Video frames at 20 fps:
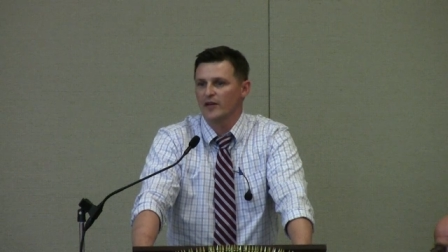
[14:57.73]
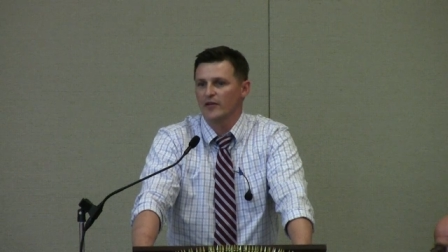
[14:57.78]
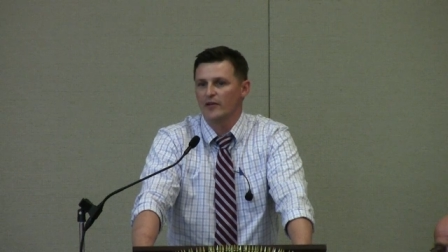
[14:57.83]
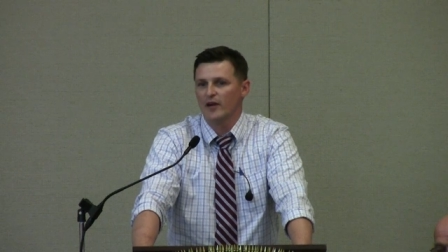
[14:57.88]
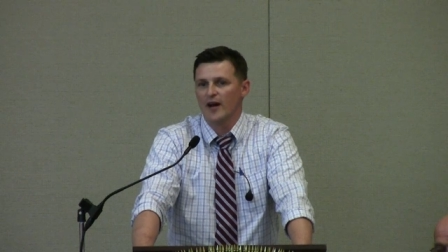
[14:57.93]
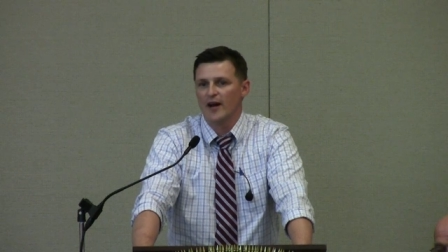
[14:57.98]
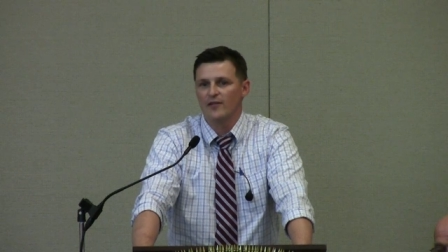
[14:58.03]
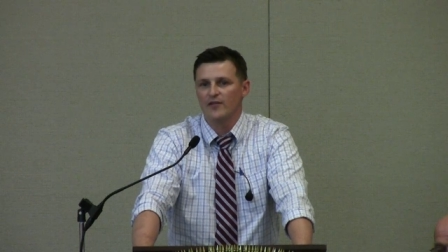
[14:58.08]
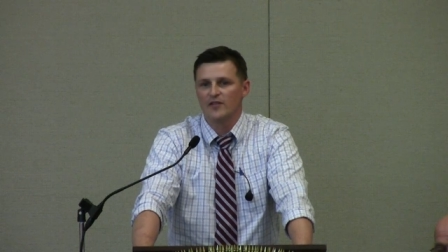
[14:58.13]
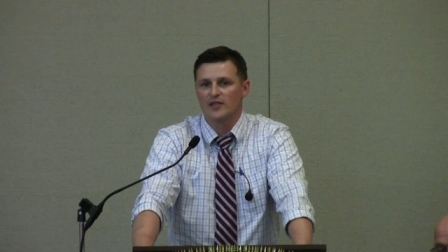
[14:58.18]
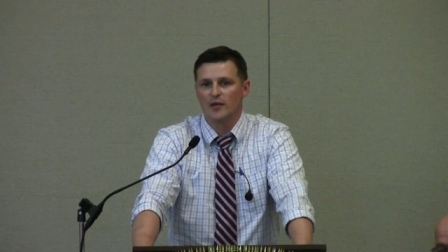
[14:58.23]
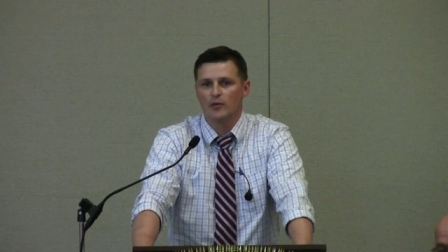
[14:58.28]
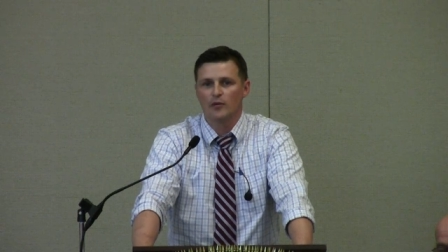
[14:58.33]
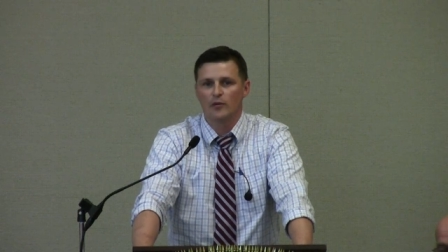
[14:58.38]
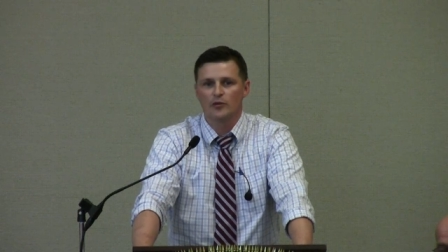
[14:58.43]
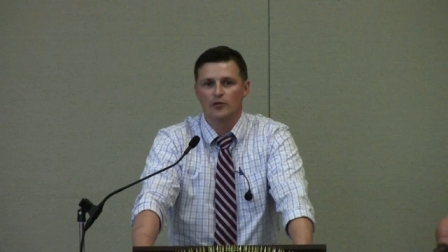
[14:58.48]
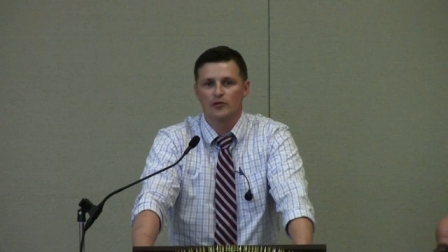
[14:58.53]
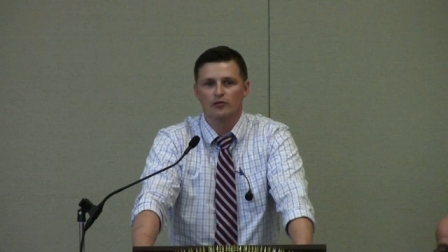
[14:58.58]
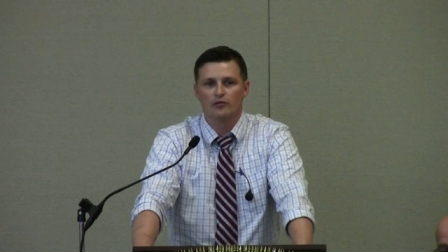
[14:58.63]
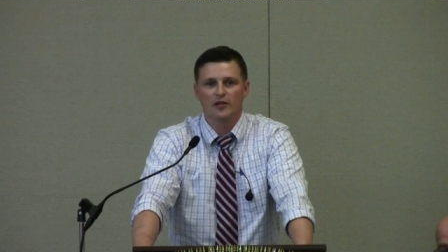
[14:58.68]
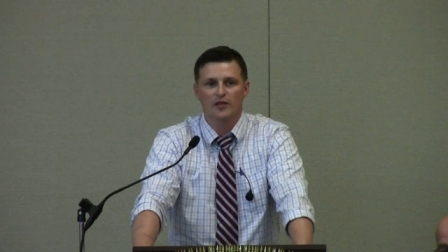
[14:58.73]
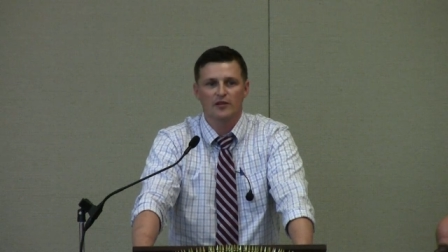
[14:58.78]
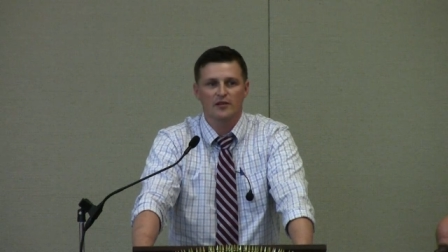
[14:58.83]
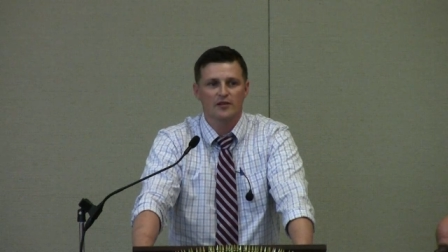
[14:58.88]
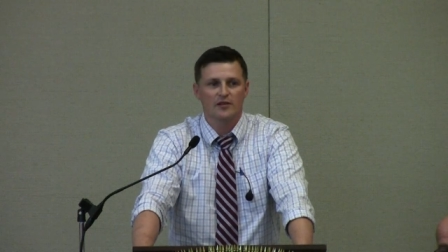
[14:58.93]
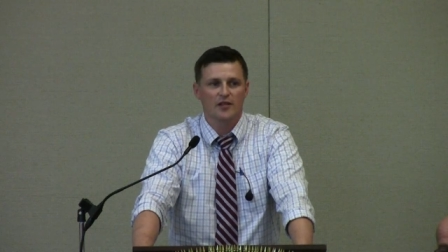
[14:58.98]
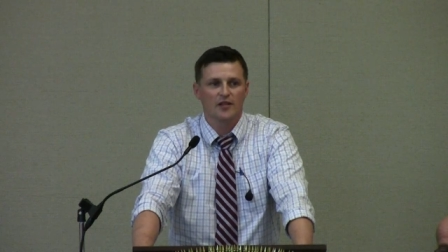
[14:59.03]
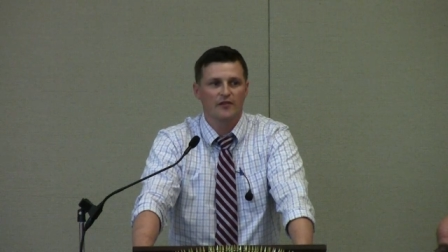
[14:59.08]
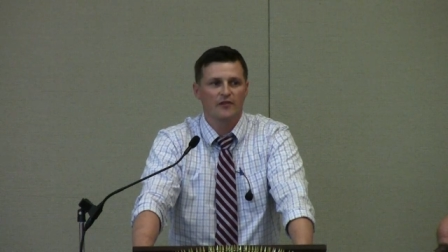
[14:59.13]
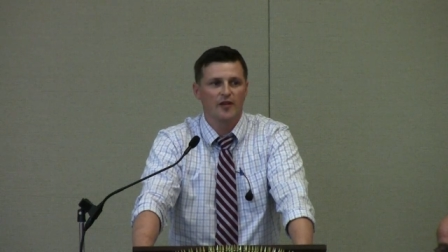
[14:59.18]
The other half is that we'll truck
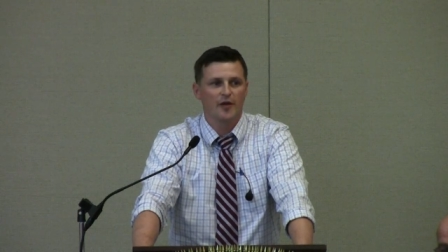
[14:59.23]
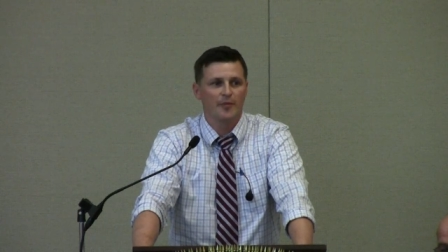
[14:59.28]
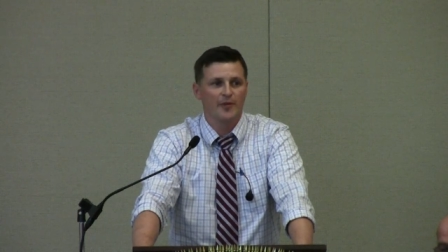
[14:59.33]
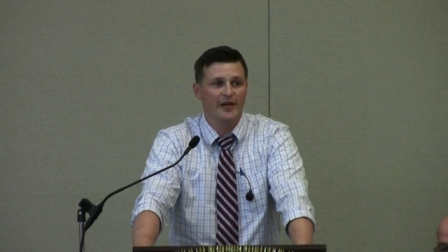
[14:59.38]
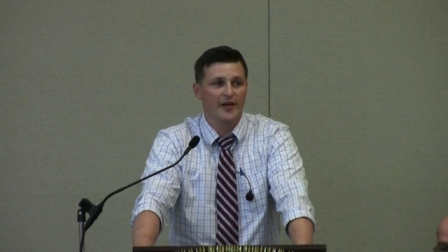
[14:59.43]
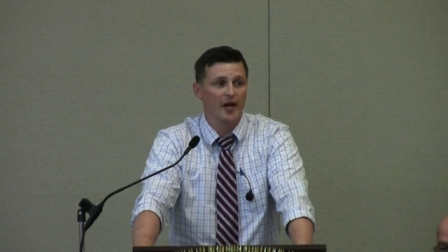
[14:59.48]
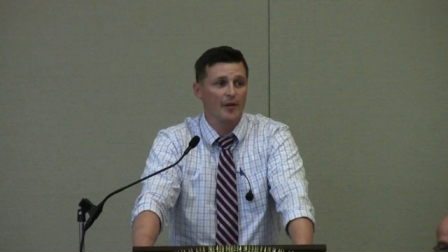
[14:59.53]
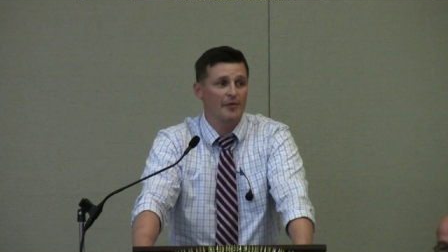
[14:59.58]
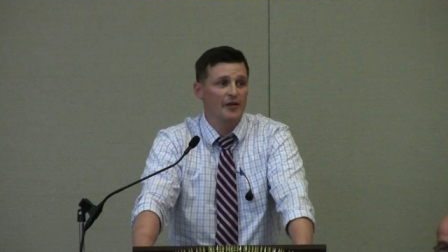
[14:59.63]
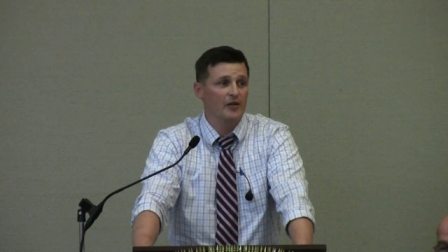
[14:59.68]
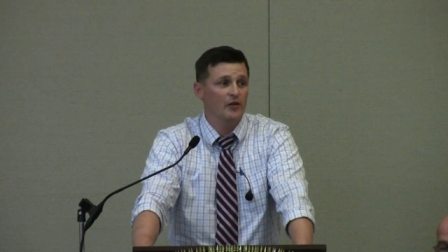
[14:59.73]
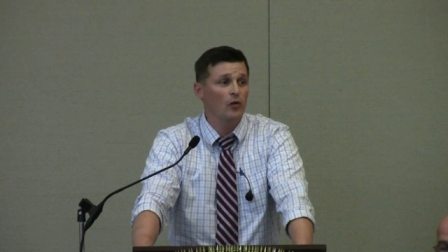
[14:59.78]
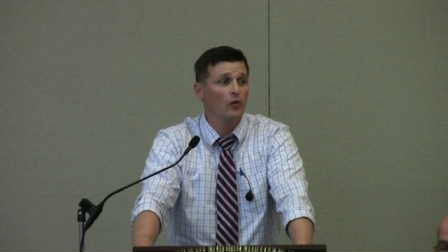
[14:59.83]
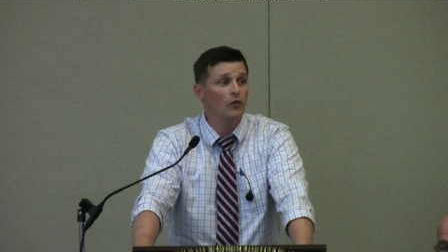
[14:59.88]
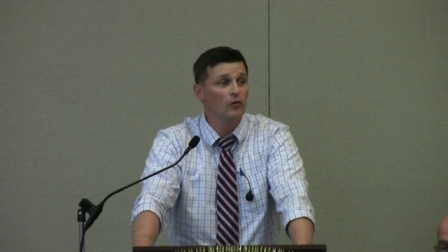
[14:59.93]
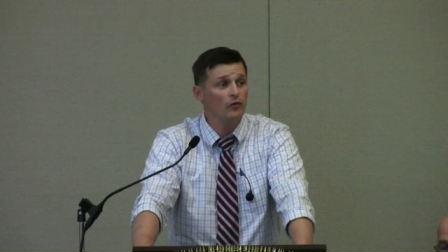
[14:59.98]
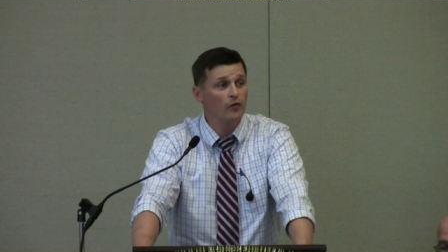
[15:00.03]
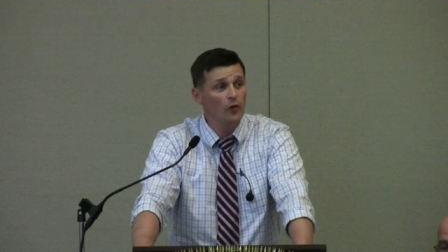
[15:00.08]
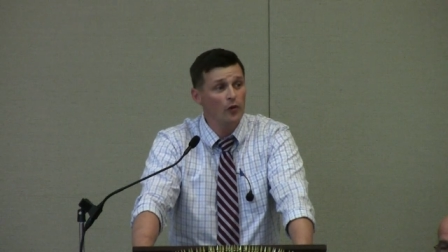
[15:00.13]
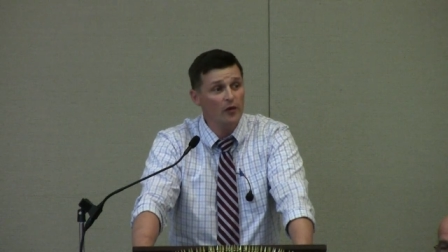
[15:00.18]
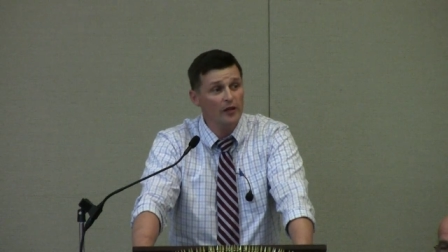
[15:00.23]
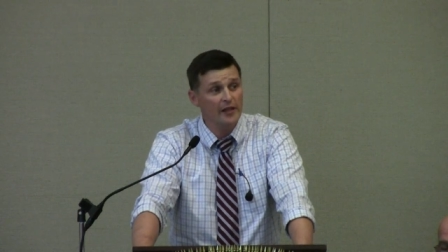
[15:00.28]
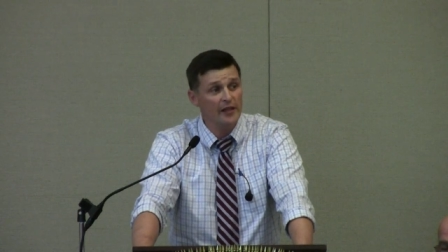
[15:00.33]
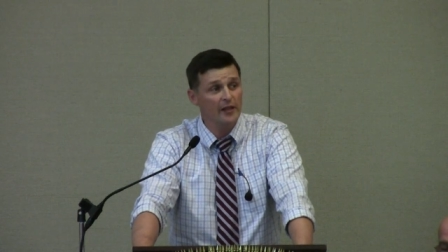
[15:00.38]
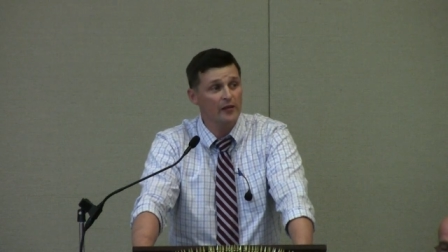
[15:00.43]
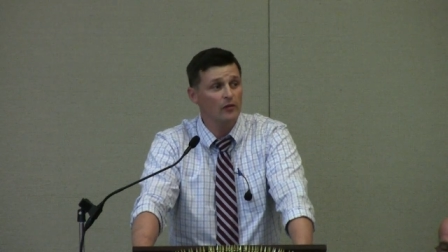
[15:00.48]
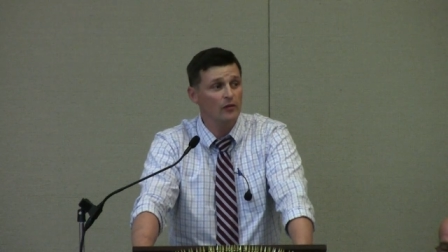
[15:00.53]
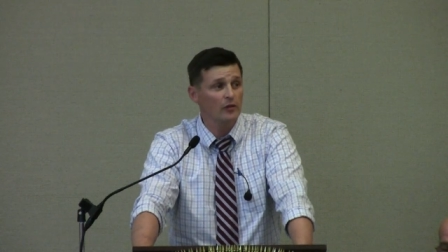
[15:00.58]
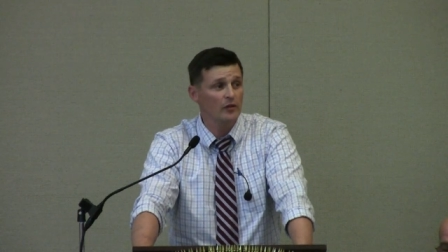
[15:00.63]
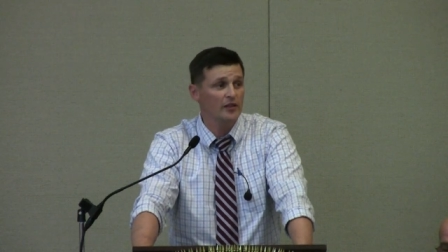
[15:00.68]
the stuff up and not be
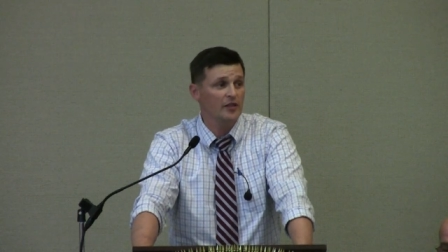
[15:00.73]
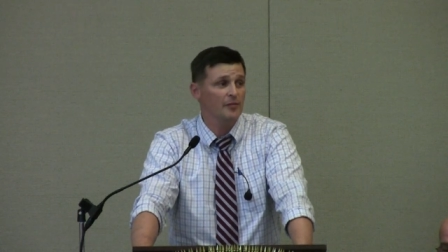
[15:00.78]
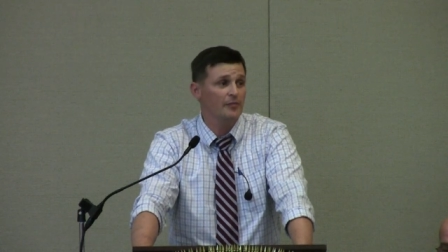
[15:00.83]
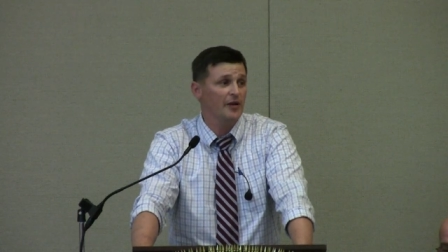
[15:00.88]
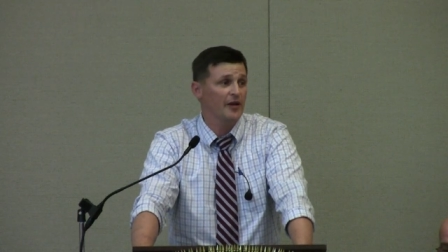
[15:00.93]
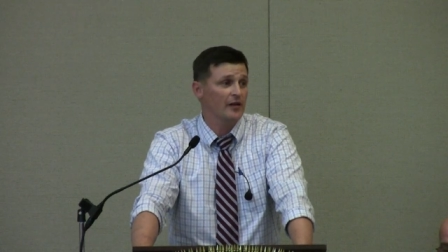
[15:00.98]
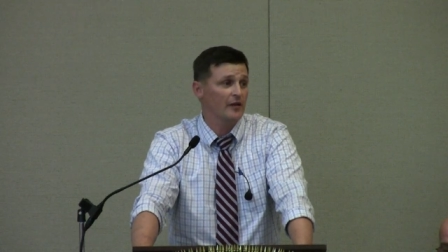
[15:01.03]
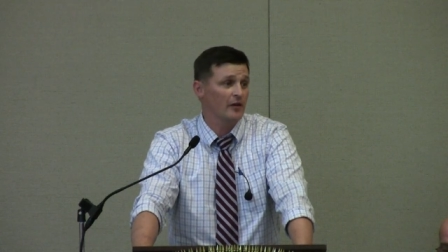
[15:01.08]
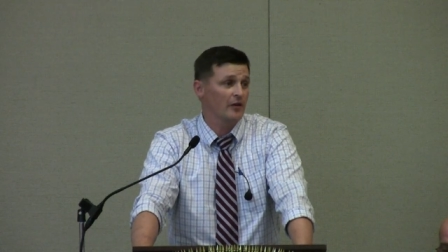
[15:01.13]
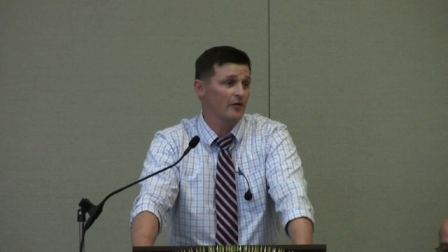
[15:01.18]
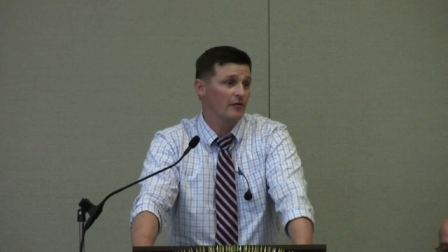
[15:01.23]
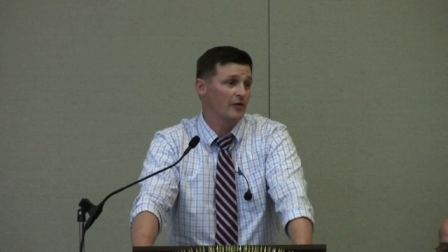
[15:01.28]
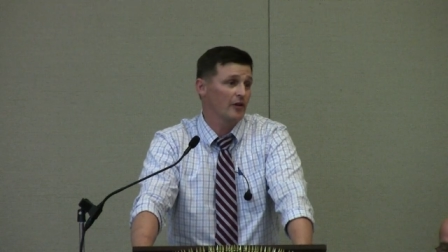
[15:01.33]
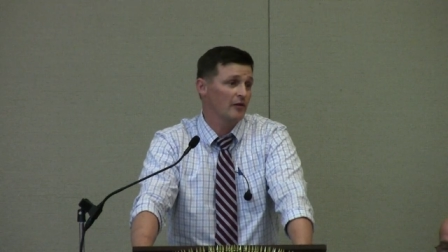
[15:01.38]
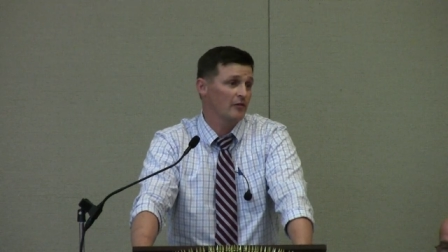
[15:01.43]
fully and wholly dependent on the